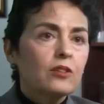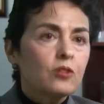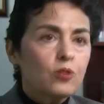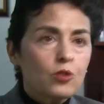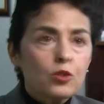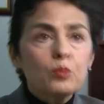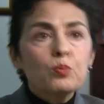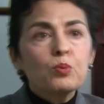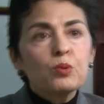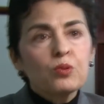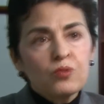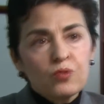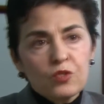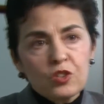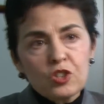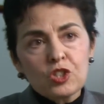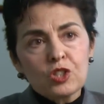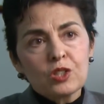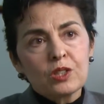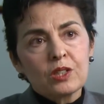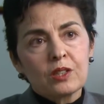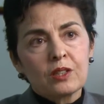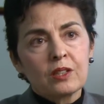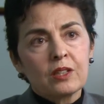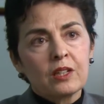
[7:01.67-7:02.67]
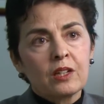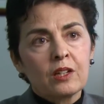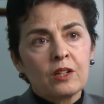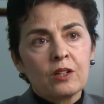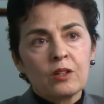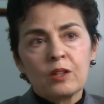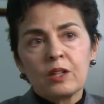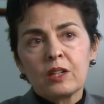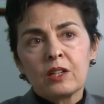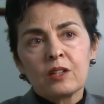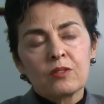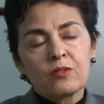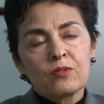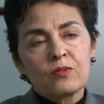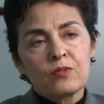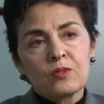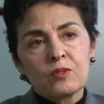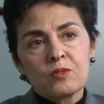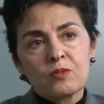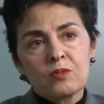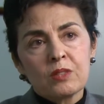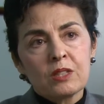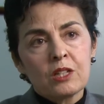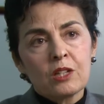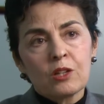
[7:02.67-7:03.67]
There's a provision in there if
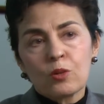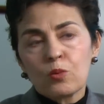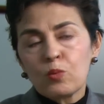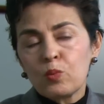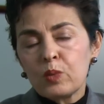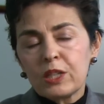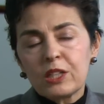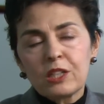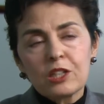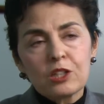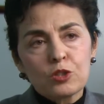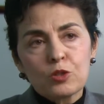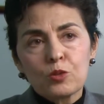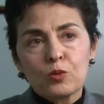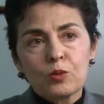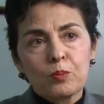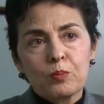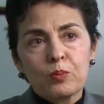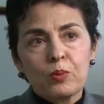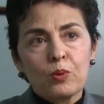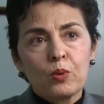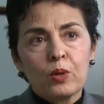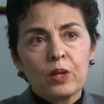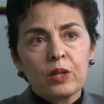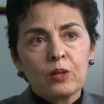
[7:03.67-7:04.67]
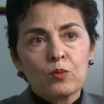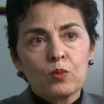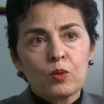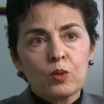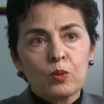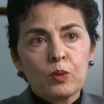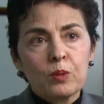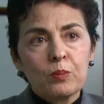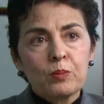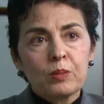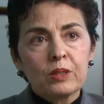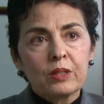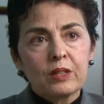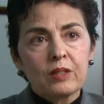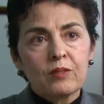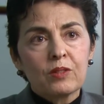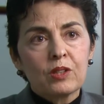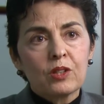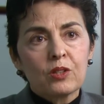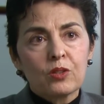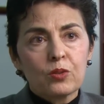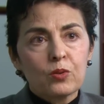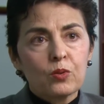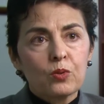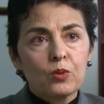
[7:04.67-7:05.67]
you know we get to a point where we believe
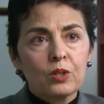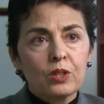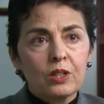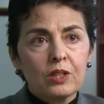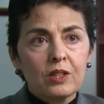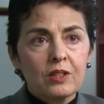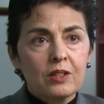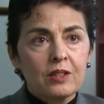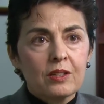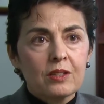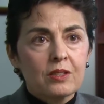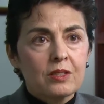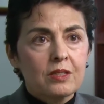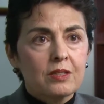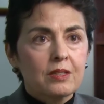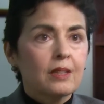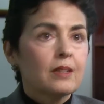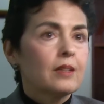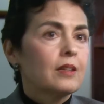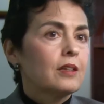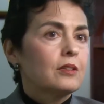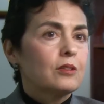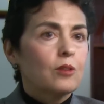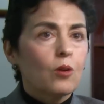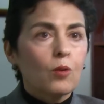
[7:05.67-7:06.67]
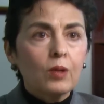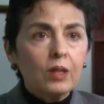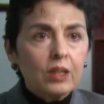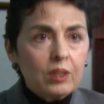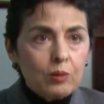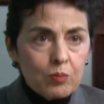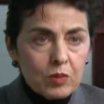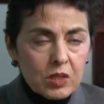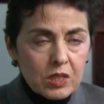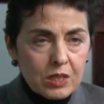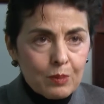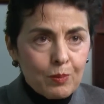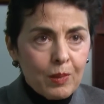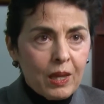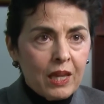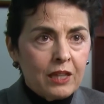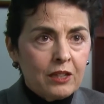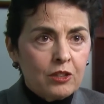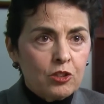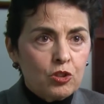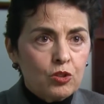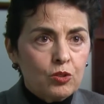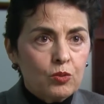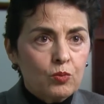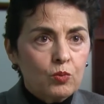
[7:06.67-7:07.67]
the authority is totally
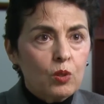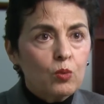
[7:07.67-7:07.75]
mismanaged,